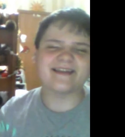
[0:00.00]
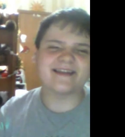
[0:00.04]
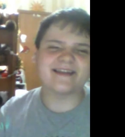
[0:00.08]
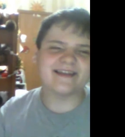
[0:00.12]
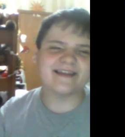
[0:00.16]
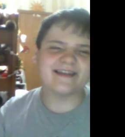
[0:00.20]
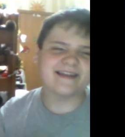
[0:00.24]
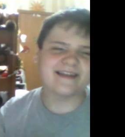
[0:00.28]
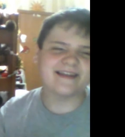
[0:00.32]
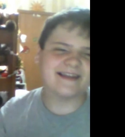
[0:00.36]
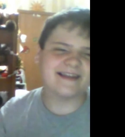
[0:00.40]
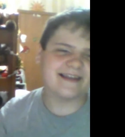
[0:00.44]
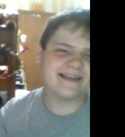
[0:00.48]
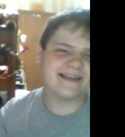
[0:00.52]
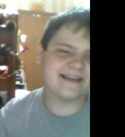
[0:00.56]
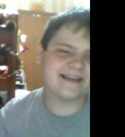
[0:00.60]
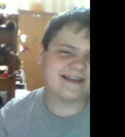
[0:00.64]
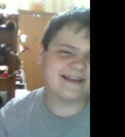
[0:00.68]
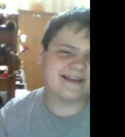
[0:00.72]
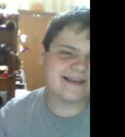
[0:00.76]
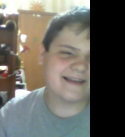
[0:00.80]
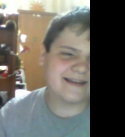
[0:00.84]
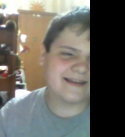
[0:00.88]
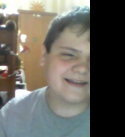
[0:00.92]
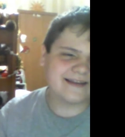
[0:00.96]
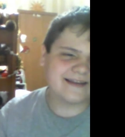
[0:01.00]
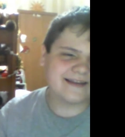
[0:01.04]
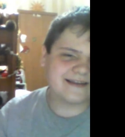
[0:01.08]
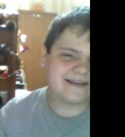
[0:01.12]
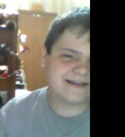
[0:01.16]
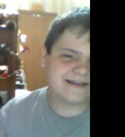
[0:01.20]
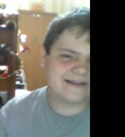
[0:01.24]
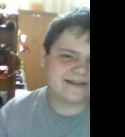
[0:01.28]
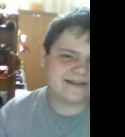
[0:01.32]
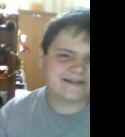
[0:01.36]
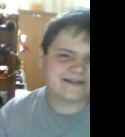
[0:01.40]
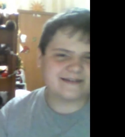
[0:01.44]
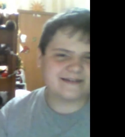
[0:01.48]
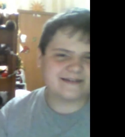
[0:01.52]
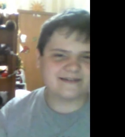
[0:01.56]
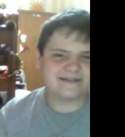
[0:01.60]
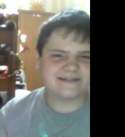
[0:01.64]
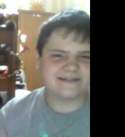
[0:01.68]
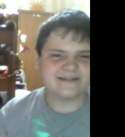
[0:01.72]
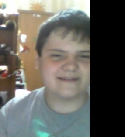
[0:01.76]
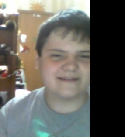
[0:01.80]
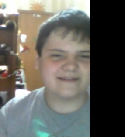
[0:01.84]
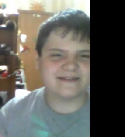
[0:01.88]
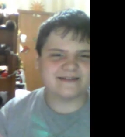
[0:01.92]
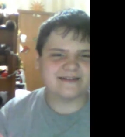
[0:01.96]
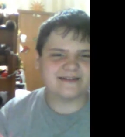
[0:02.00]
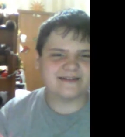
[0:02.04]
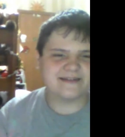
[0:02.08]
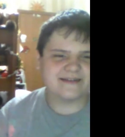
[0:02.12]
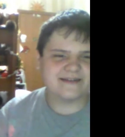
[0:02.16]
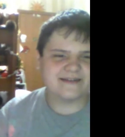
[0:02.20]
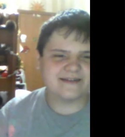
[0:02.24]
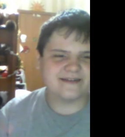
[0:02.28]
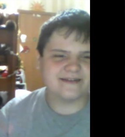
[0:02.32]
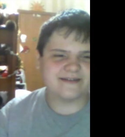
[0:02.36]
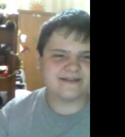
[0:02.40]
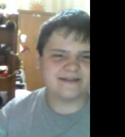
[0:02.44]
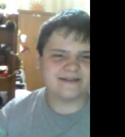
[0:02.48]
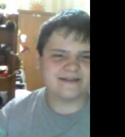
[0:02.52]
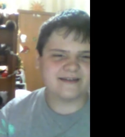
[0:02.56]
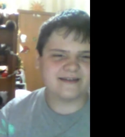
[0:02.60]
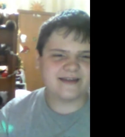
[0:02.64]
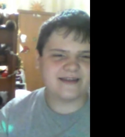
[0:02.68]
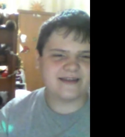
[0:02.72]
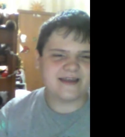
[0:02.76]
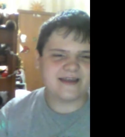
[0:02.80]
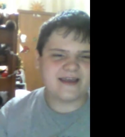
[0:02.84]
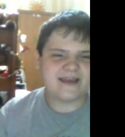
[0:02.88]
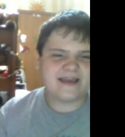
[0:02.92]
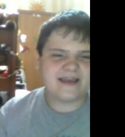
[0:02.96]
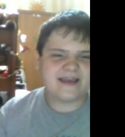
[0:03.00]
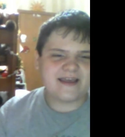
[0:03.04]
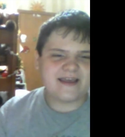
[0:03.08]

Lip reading: Nothing is said.